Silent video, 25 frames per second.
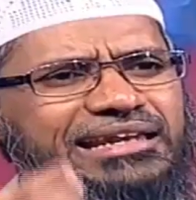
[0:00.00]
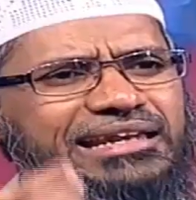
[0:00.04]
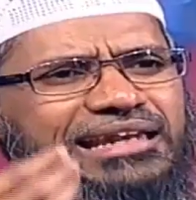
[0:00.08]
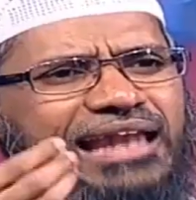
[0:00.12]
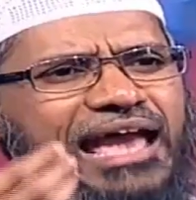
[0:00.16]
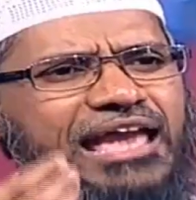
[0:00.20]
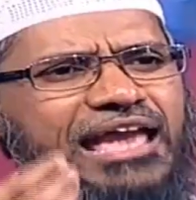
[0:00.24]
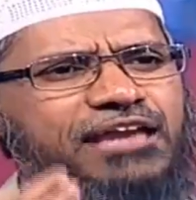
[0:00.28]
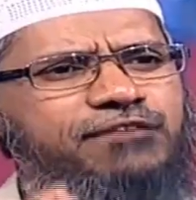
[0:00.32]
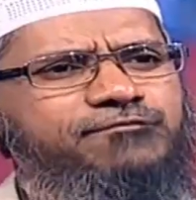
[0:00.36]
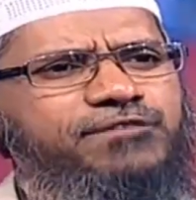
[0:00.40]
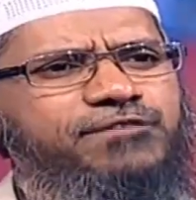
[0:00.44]
that
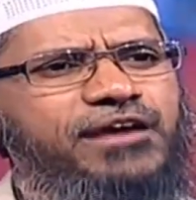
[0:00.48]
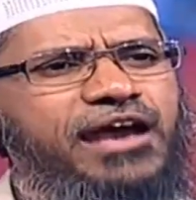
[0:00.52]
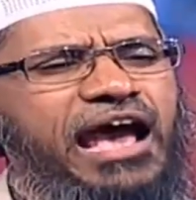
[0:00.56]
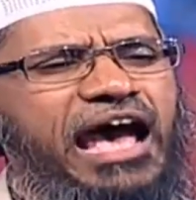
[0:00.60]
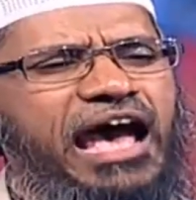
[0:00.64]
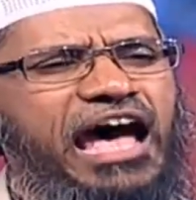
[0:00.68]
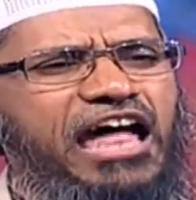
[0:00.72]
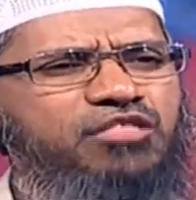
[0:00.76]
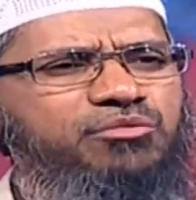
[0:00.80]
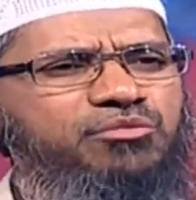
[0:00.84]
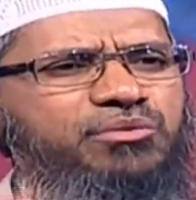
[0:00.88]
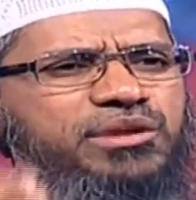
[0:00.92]
life
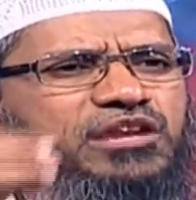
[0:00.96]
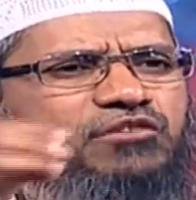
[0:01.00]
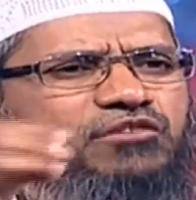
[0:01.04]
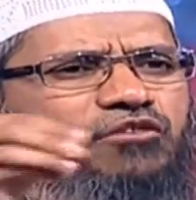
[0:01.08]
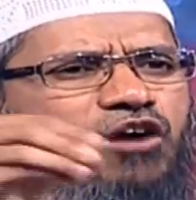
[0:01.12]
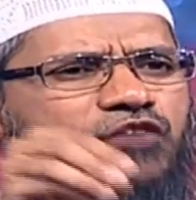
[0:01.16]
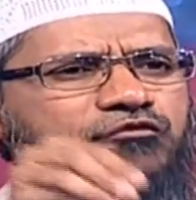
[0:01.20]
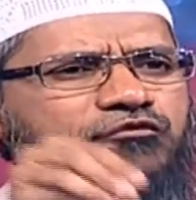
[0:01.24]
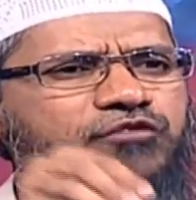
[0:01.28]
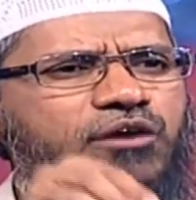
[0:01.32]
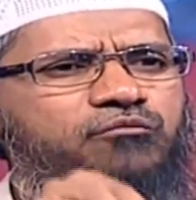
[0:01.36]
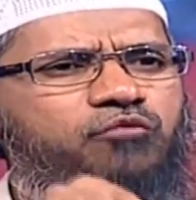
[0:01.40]
has been
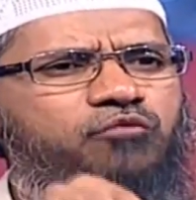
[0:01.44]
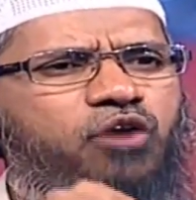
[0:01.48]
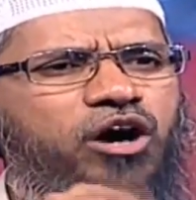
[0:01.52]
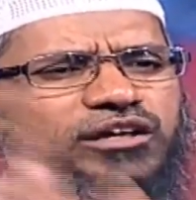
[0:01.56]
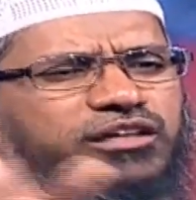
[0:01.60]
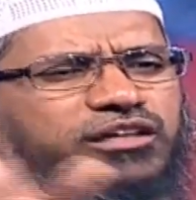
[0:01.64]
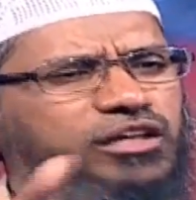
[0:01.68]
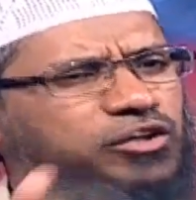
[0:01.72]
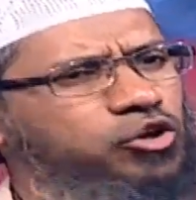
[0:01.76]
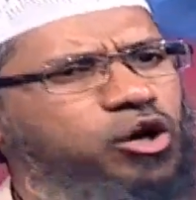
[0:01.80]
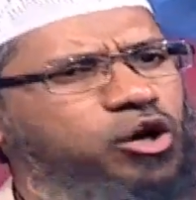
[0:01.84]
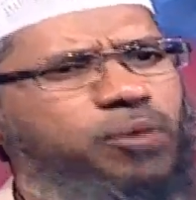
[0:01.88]
evolved from
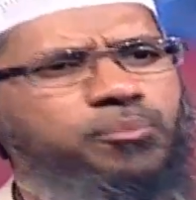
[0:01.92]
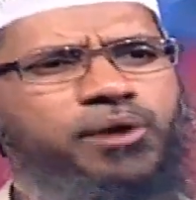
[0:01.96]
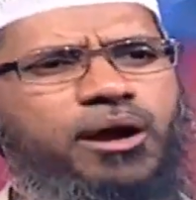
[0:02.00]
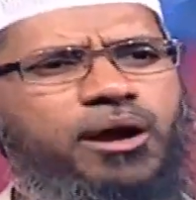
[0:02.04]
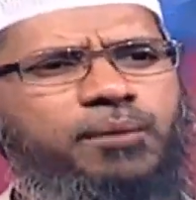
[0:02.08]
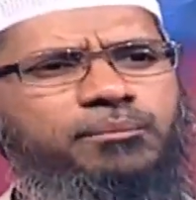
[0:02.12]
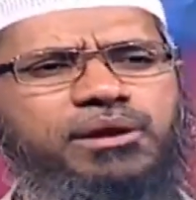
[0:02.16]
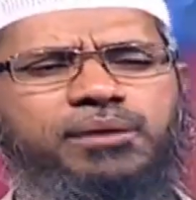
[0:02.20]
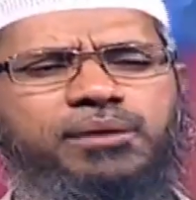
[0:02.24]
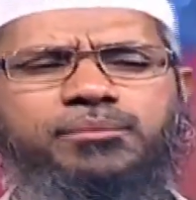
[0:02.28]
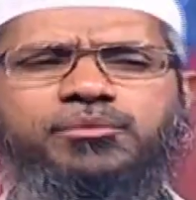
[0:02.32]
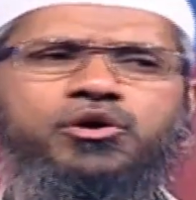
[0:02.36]
water, no
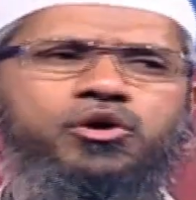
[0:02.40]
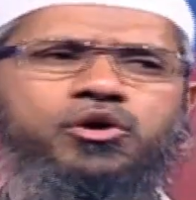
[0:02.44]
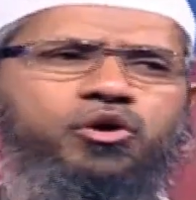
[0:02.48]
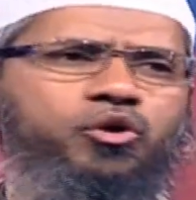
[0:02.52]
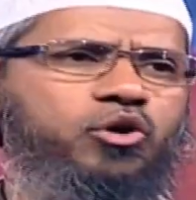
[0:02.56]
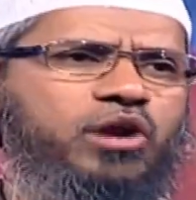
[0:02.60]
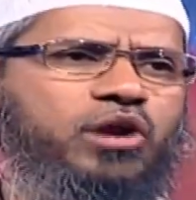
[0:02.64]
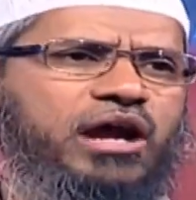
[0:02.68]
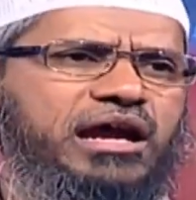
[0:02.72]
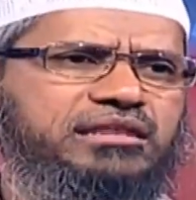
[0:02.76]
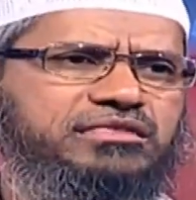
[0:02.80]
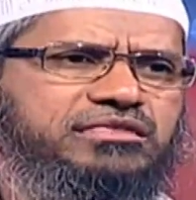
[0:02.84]
problem.
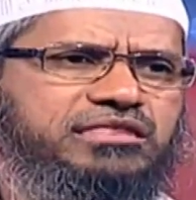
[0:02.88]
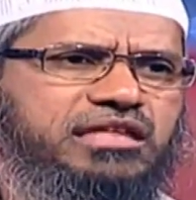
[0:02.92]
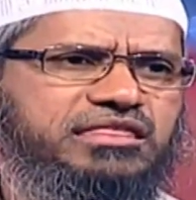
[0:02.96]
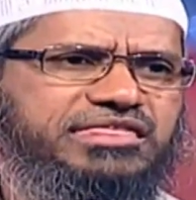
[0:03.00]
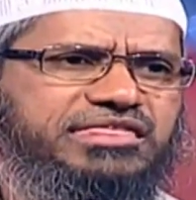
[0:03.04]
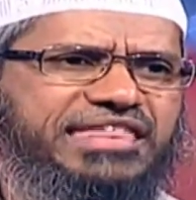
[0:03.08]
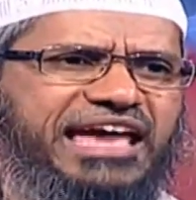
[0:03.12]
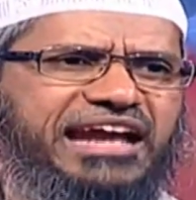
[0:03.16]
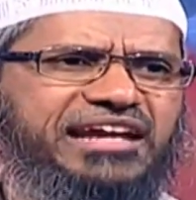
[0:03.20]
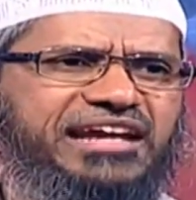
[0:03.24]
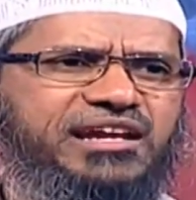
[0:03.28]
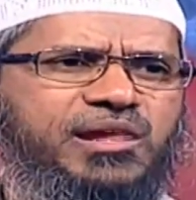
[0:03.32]
Quran
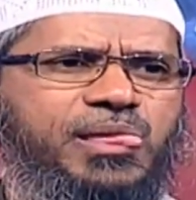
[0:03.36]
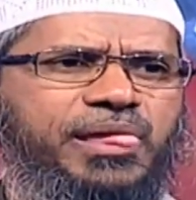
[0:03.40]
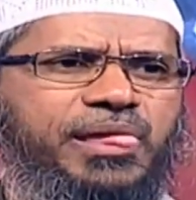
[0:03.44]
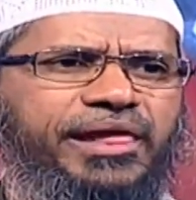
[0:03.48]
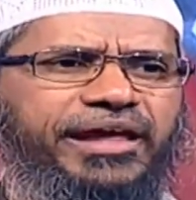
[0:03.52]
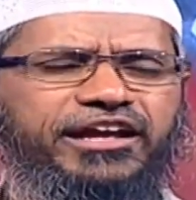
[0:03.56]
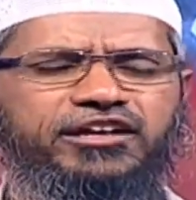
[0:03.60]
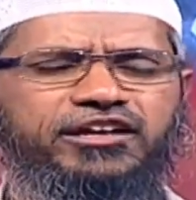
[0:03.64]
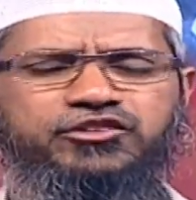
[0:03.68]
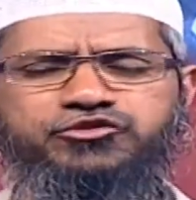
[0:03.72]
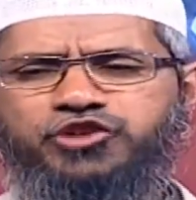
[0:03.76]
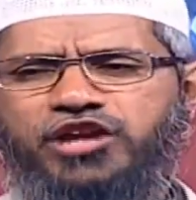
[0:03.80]
says that
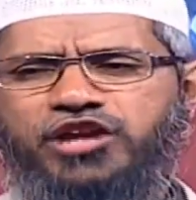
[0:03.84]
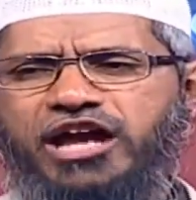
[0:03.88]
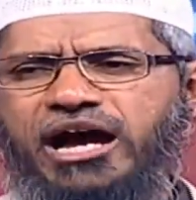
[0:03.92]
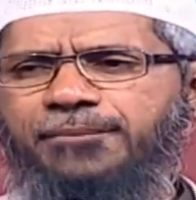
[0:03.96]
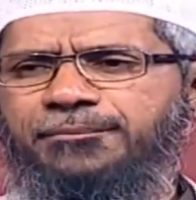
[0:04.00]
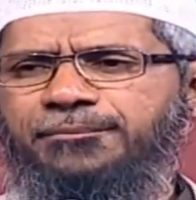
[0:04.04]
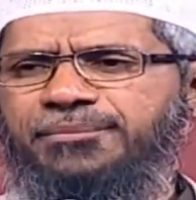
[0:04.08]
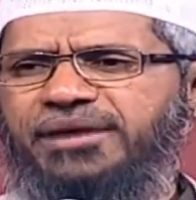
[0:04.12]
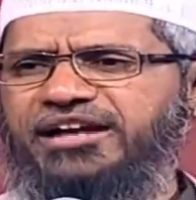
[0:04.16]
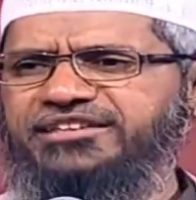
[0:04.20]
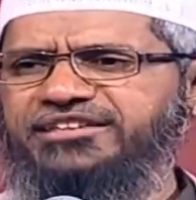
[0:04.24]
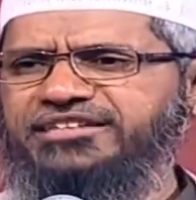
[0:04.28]
in Surah
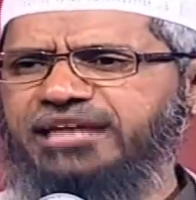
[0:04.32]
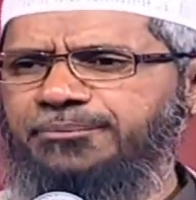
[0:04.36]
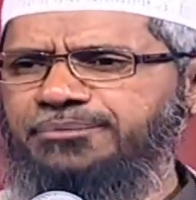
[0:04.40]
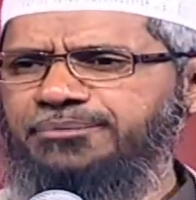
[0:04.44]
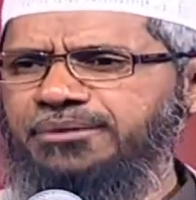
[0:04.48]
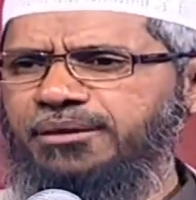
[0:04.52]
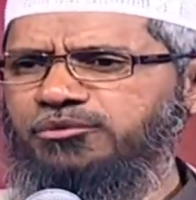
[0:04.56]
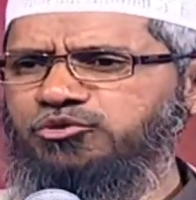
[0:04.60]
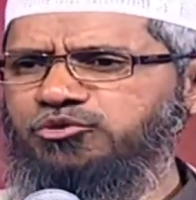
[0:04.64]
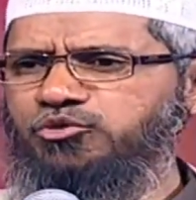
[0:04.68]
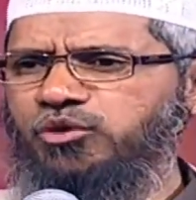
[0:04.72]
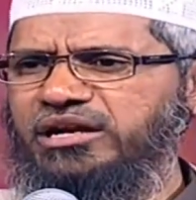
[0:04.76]
Anbiya,
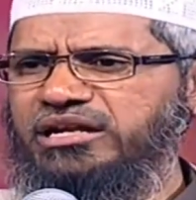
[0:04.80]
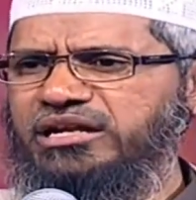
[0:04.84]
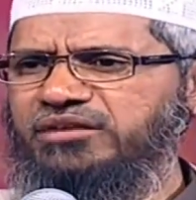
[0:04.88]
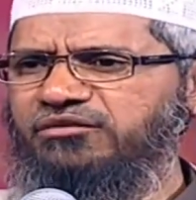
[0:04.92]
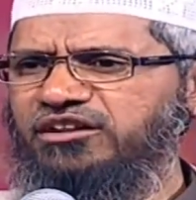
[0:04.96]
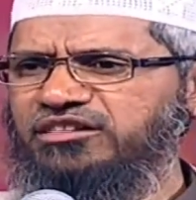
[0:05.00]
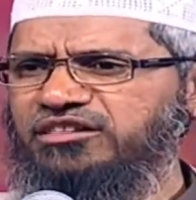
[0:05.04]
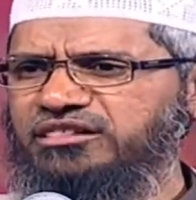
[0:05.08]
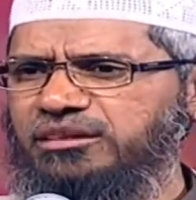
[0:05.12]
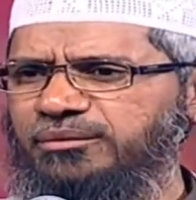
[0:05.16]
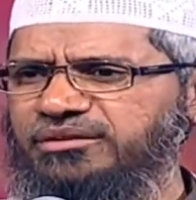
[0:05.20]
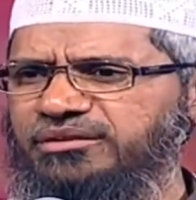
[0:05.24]
chapter number
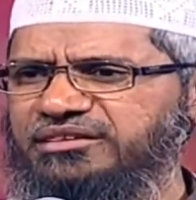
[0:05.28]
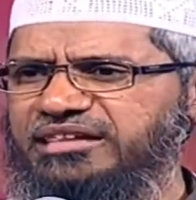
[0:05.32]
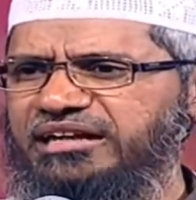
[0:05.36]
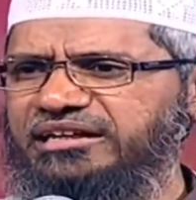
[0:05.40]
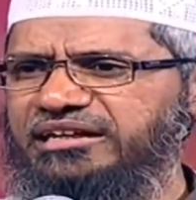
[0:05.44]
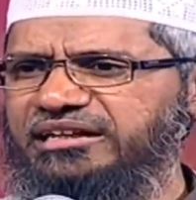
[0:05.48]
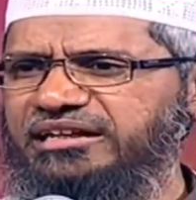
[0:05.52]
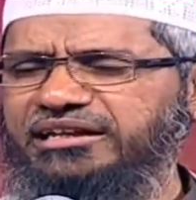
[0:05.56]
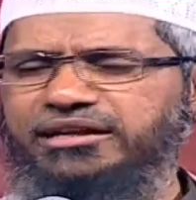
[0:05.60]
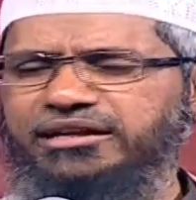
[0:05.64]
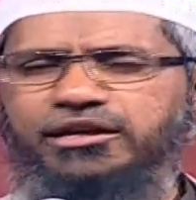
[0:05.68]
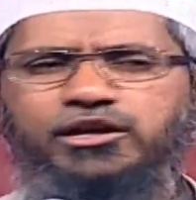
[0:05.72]
21, verse
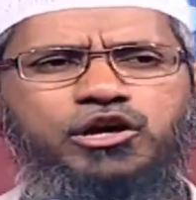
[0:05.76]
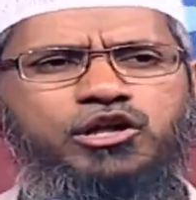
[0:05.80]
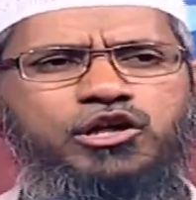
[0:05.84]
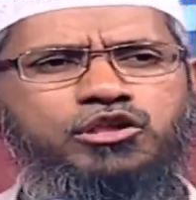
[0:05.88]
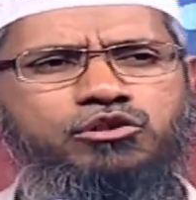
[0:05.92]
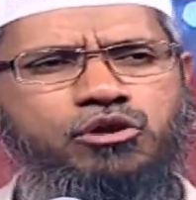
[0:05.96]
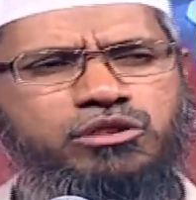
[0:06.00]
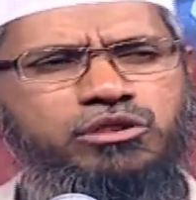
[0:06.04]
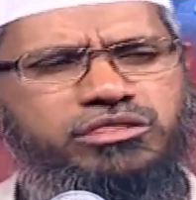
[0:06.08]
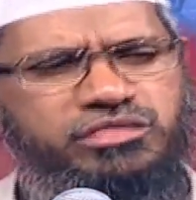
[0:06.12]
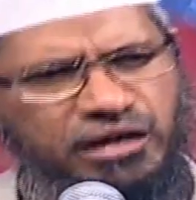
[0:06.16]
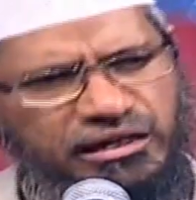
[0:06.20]
number 30.
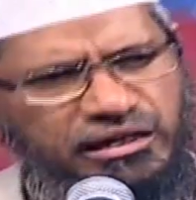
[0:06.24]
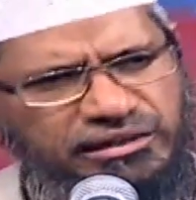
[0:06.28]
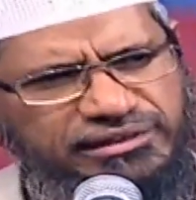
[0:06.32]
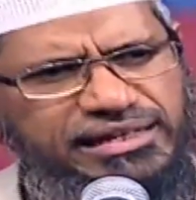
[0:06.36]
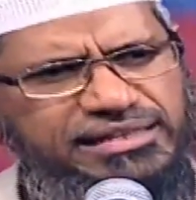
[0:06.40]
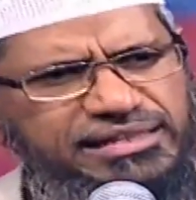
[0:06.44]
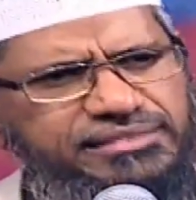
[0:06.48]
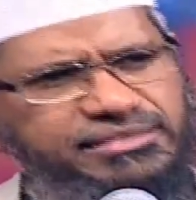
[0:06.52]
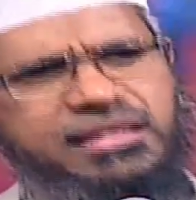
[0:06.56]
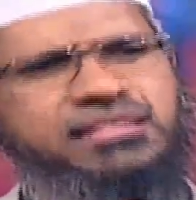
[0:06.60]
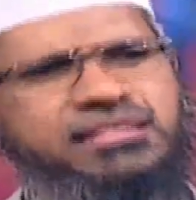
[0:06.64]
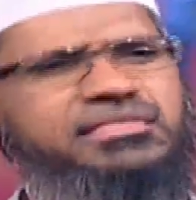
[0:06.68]
So
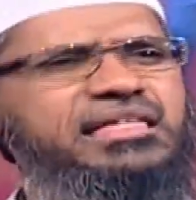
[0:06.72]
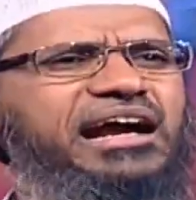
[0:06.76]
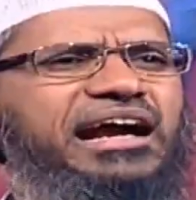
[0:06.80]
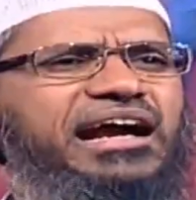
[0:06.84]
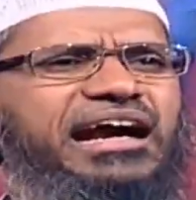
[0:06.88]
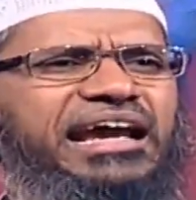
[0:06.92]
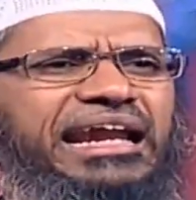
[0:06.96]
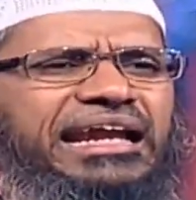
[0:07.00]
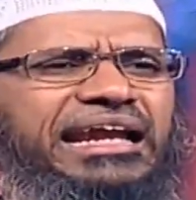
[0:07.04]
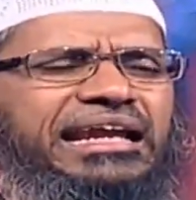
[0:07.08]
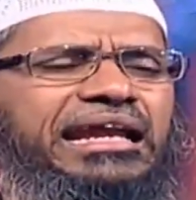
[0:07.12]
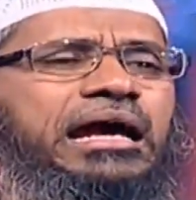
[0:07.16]
certain things
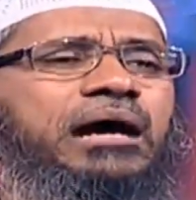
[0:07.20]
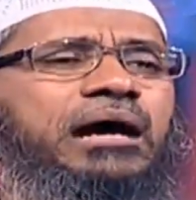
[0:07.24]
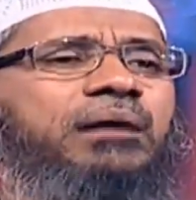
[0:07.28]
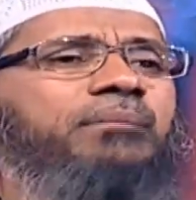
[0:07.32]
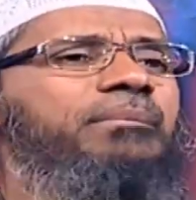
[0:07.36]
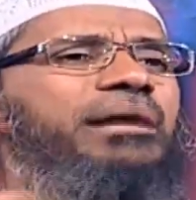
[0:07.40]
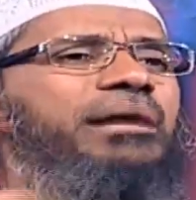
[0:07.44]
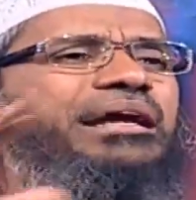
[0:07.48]
are correct.